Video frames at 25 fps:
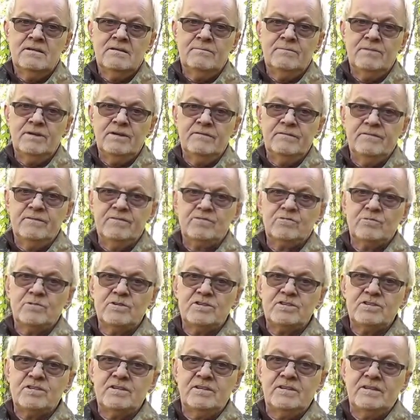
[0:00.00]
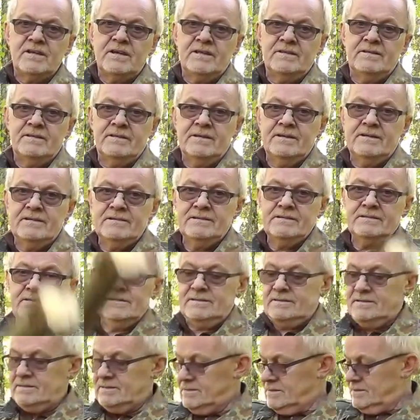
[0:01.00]
a, bit of a twist in the end there
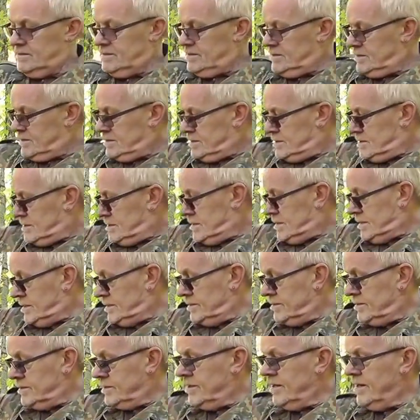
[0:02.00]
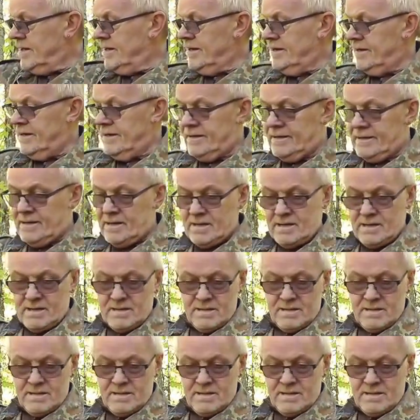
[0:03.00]
and uh,